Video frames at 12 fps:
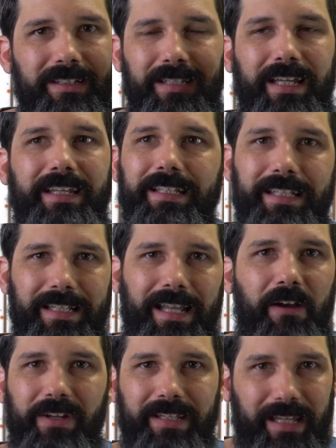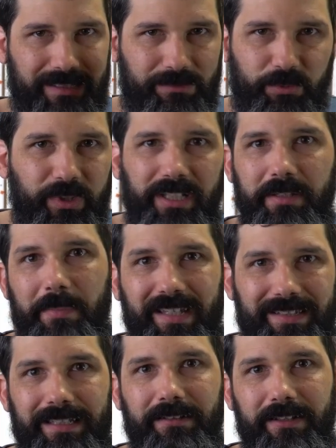Like, now it gets really
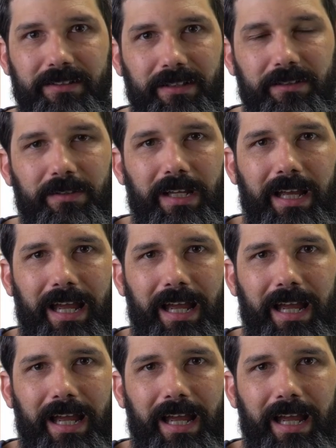messy, you know?